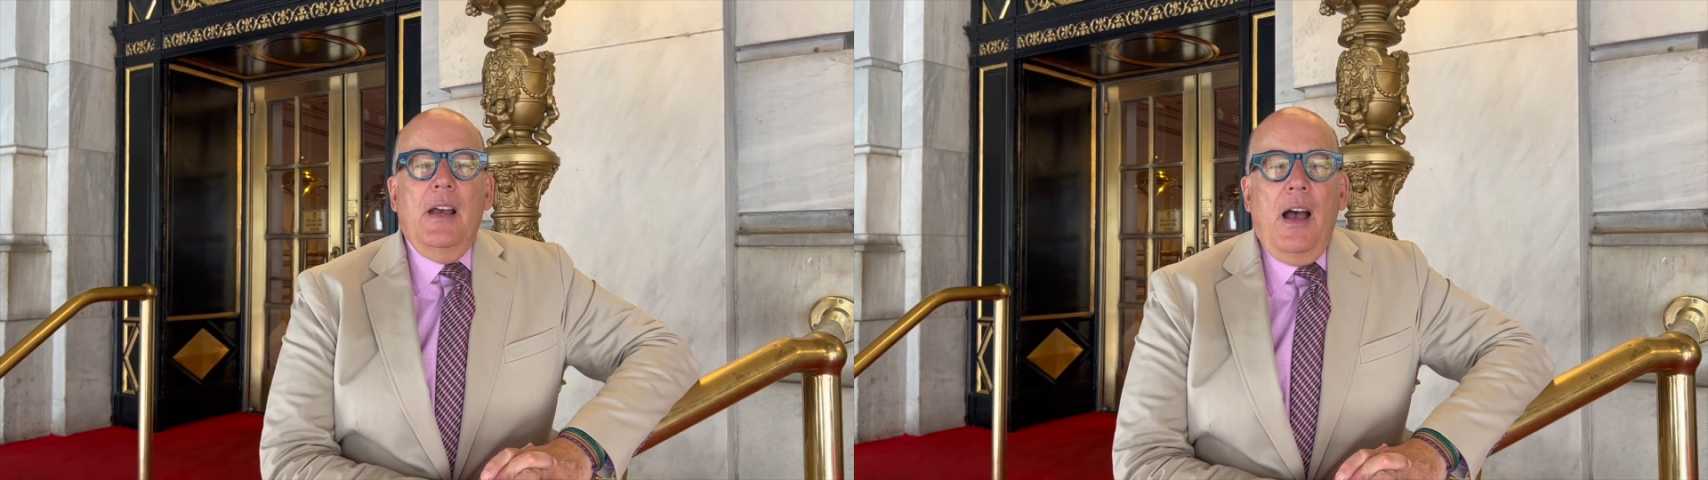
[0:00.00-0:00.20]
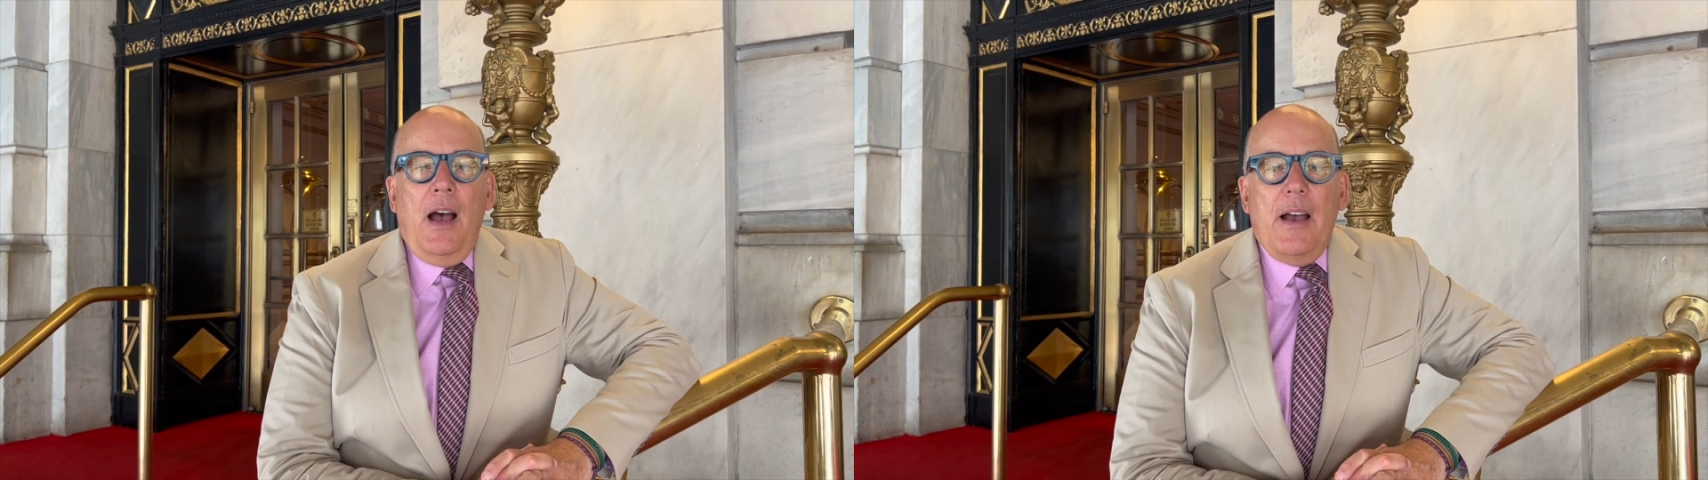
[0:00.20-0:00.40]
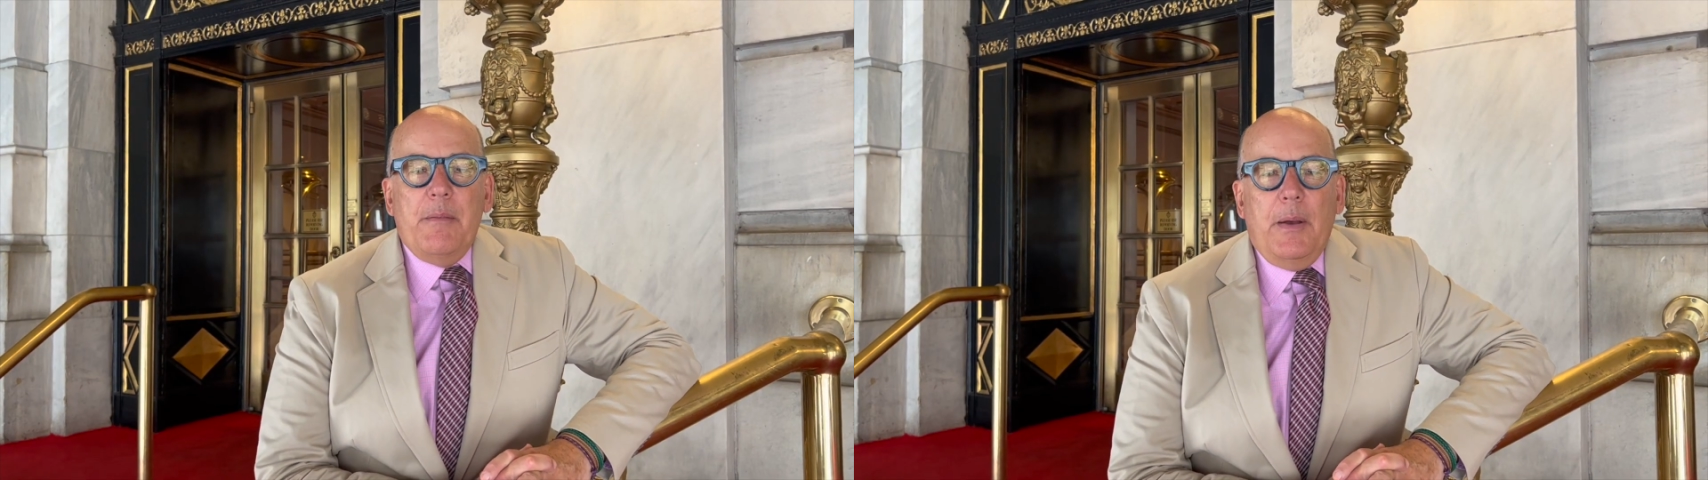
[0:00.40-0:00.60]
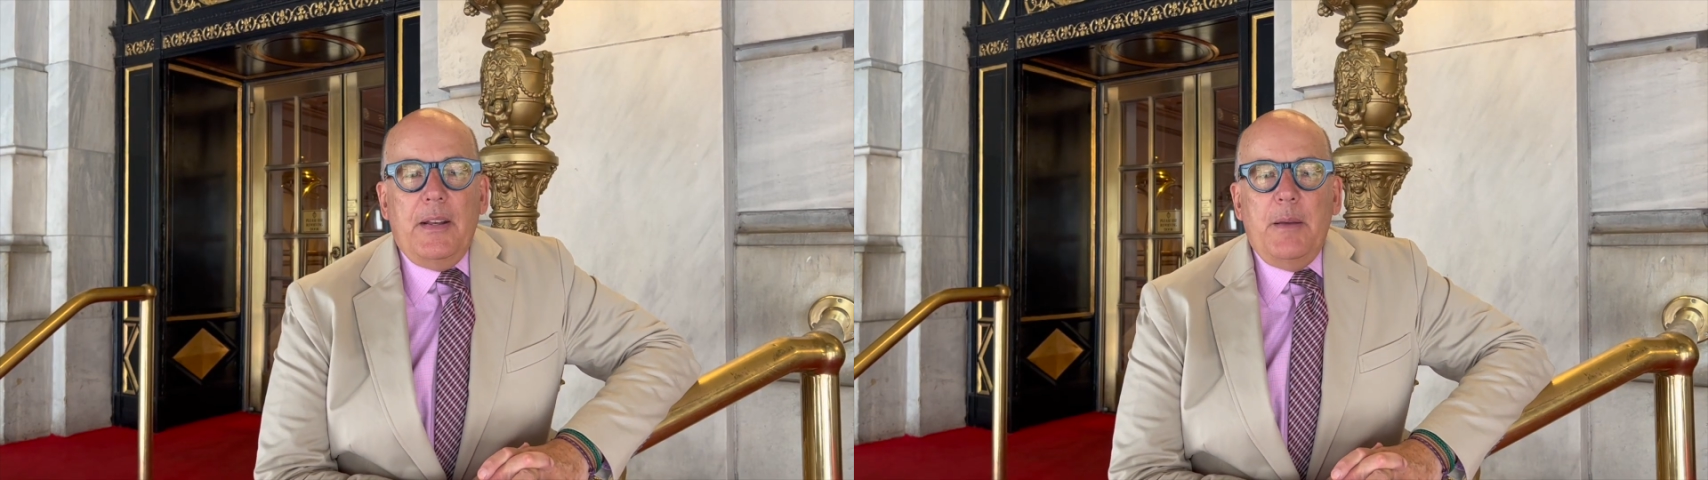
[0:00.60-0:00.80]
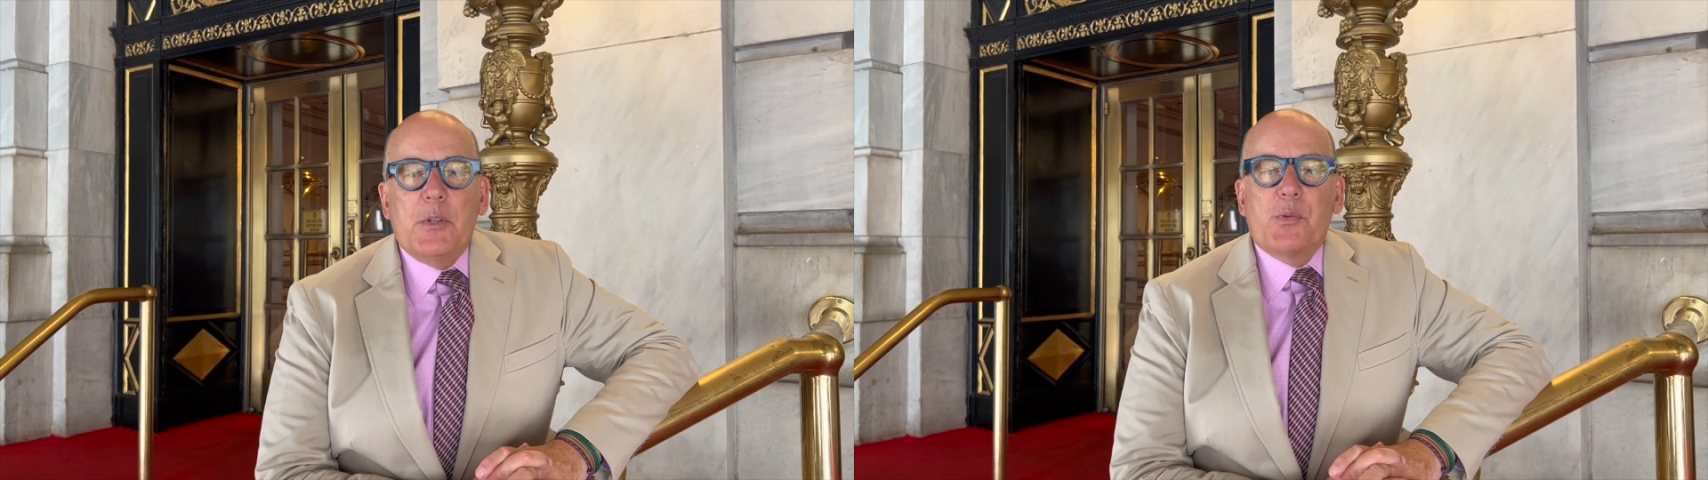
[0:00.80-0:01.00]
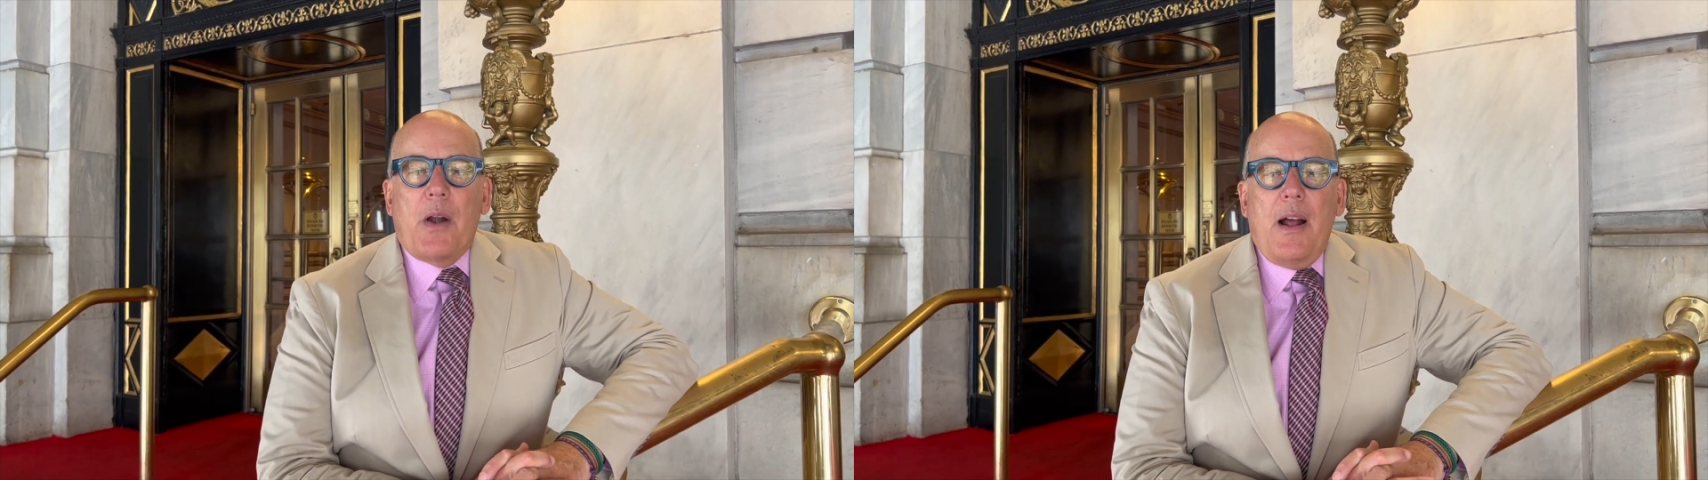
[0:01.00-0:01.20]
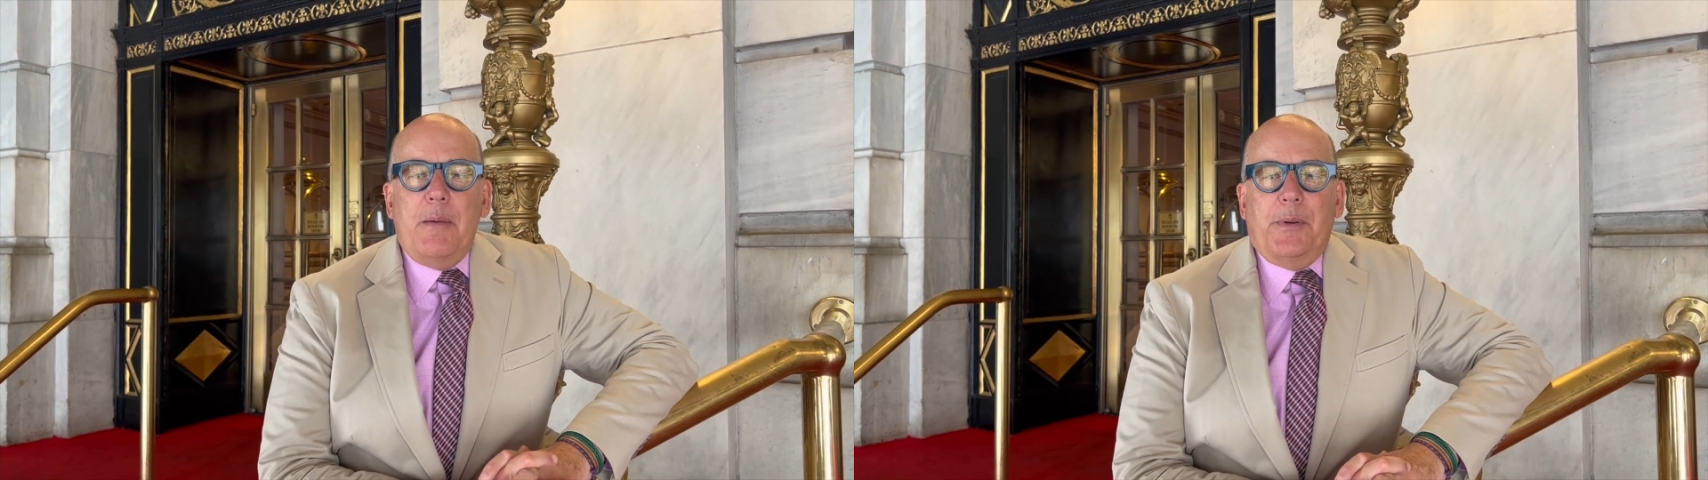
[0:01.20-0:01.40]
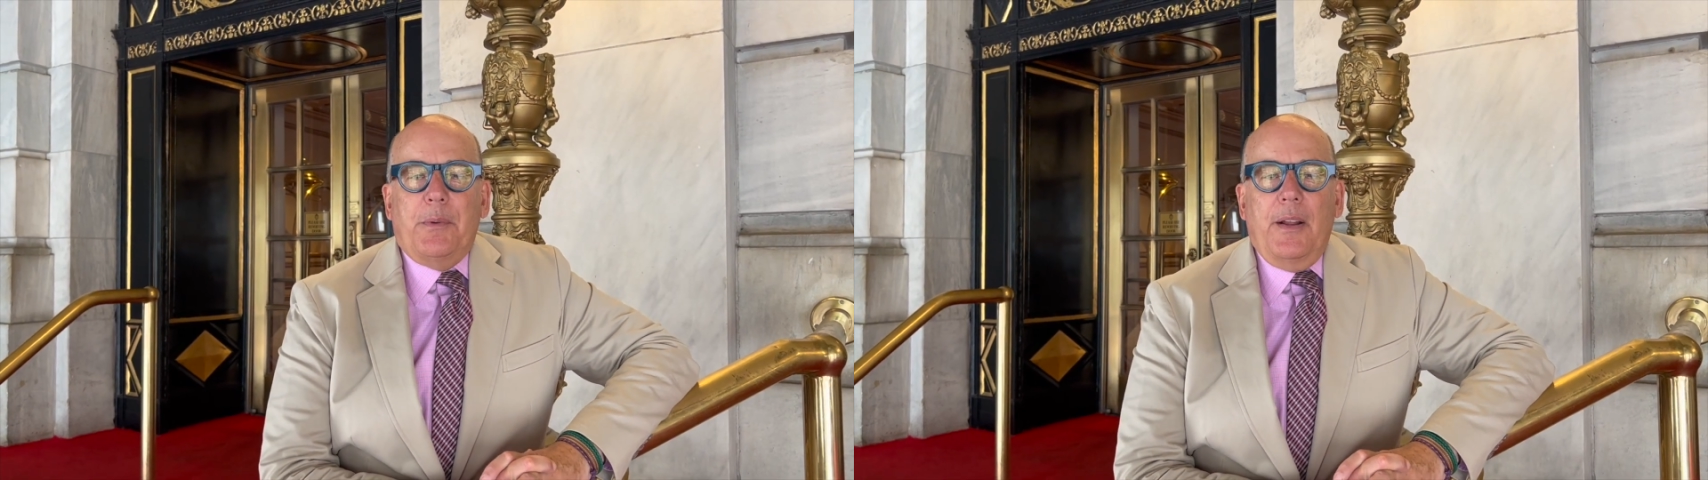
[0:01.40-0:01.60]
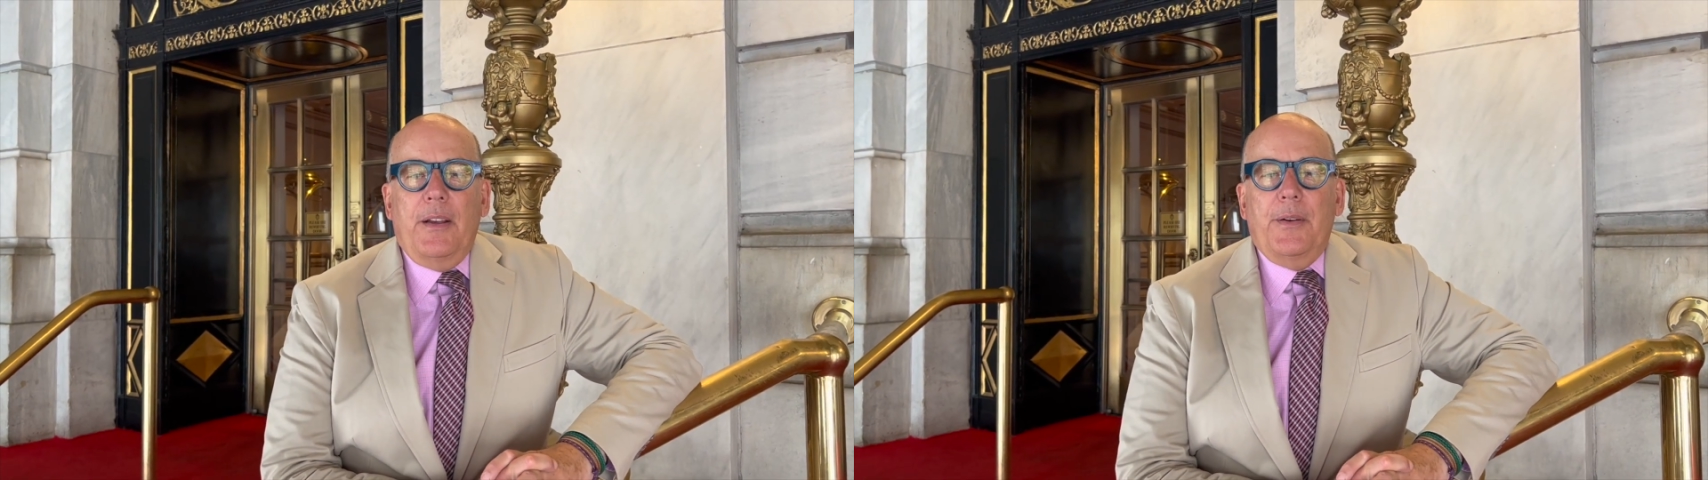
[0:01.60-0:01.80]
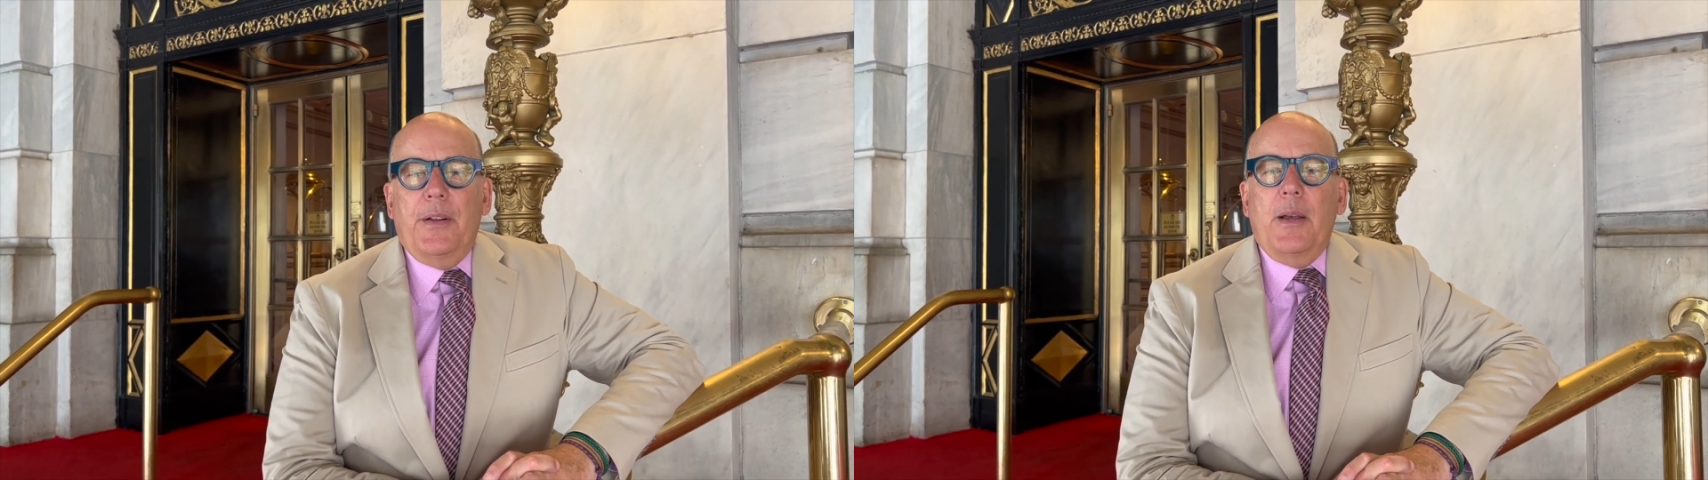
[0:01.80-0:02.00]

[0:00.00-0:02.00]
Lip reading: Hi, my name is Rob Arango and